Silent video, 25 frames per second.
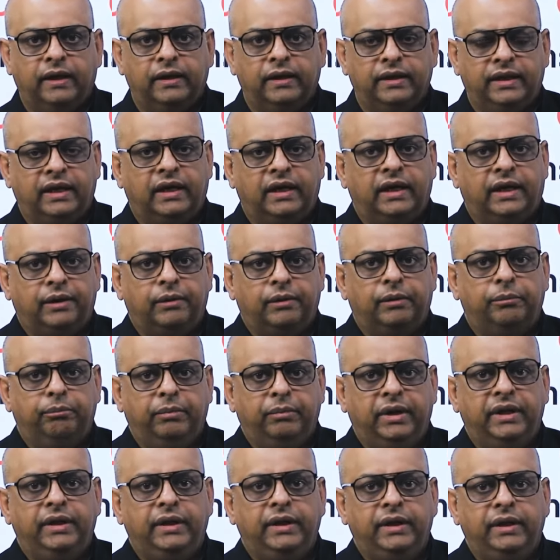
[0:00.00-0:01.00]
There are
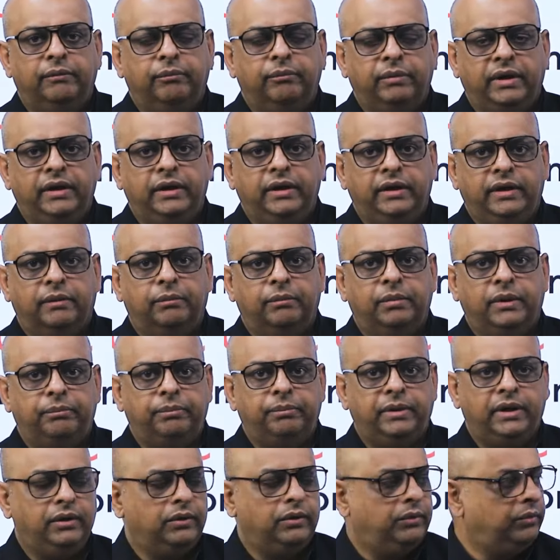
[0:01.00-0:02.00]
many
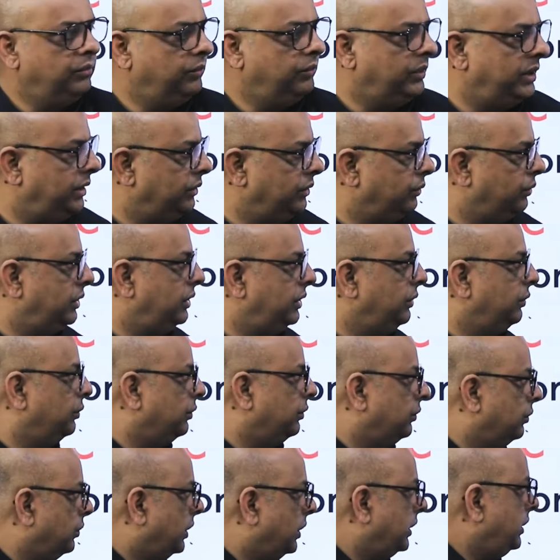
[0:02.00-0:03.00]
development
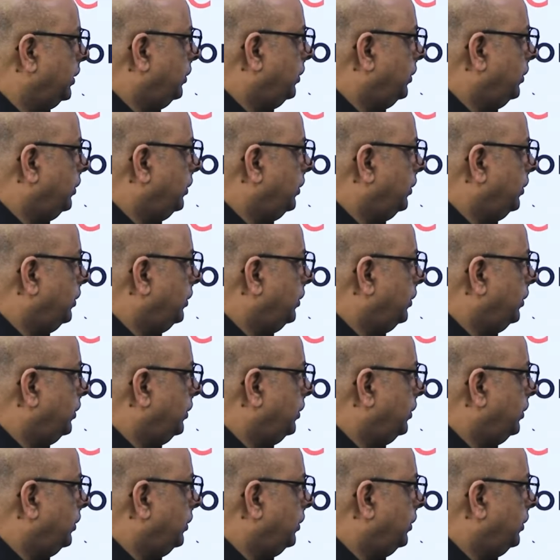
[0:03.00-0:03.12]
what you